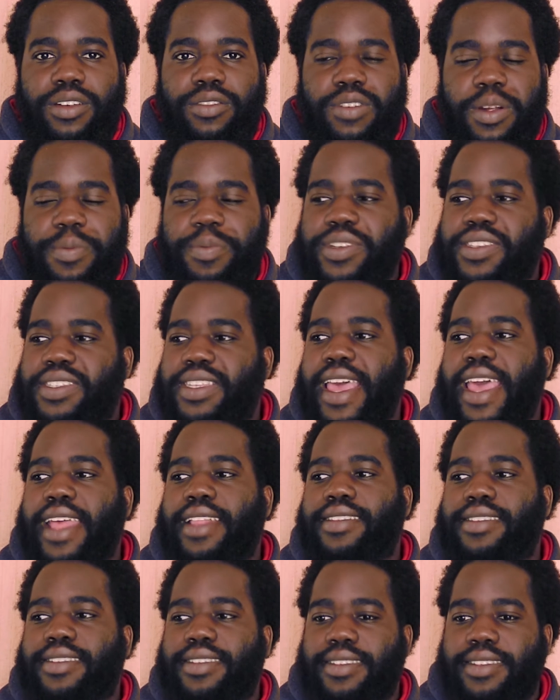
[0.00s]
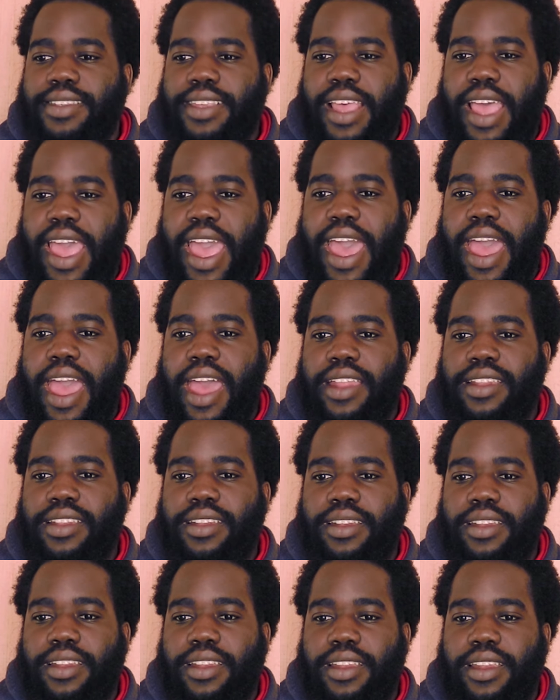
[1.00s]
represents,
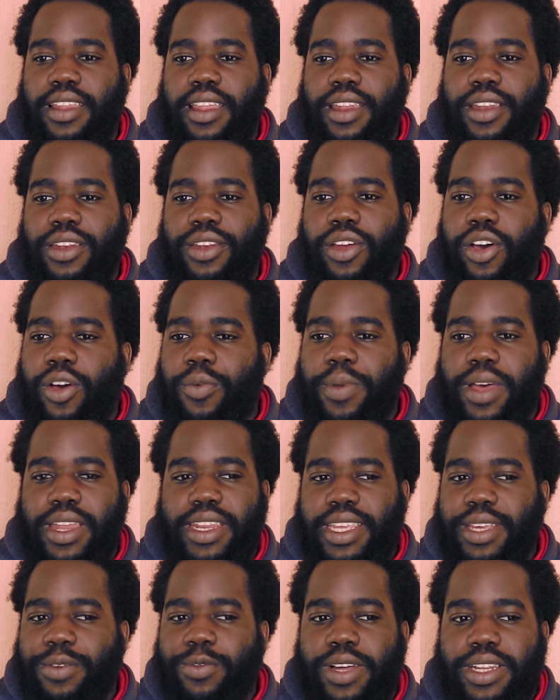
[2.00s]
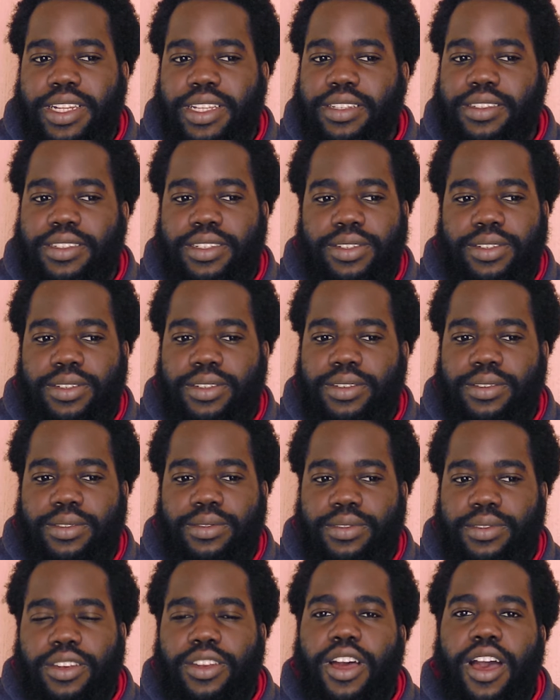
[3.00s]
and nobody wanted to
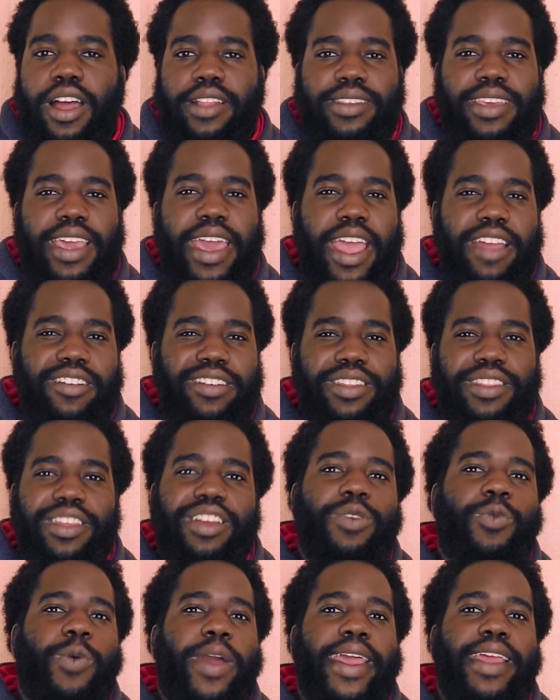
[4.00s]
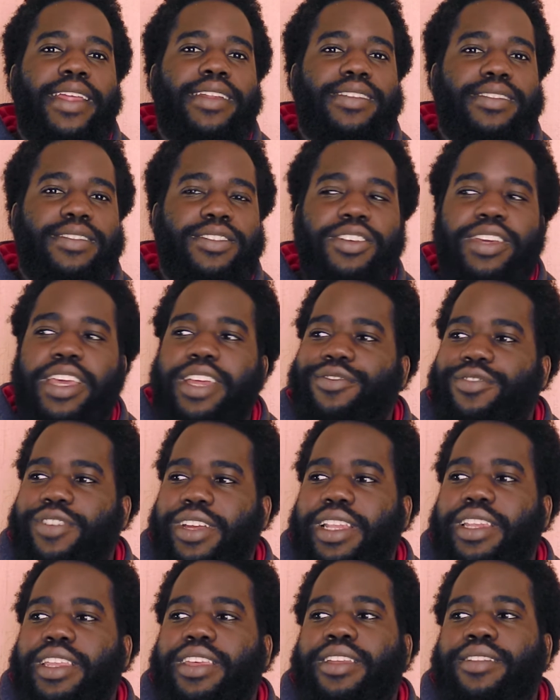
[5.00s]
not carry their weight. You can
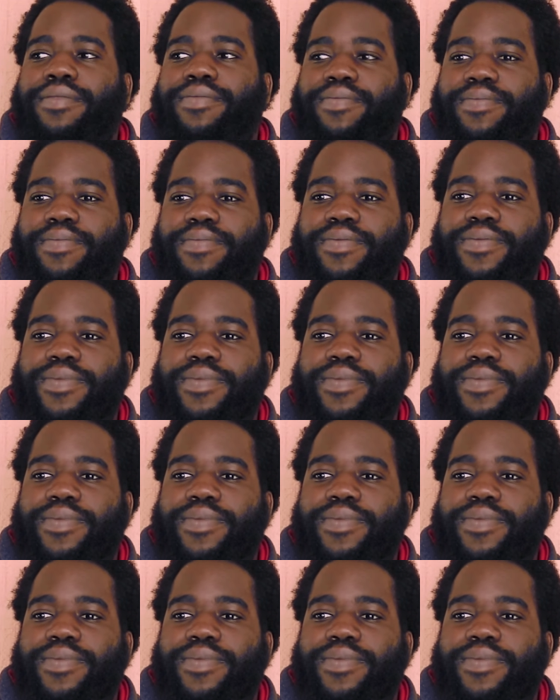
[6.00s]
really